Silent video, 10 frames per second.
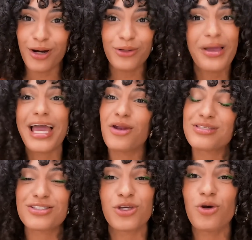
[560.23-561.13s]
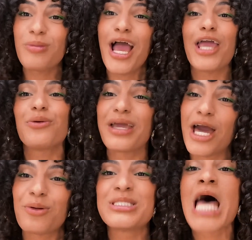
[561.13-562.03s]
You ain't got no sense of humor and you ain't got
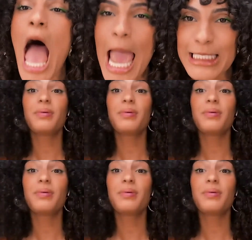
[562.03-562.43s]
no taste.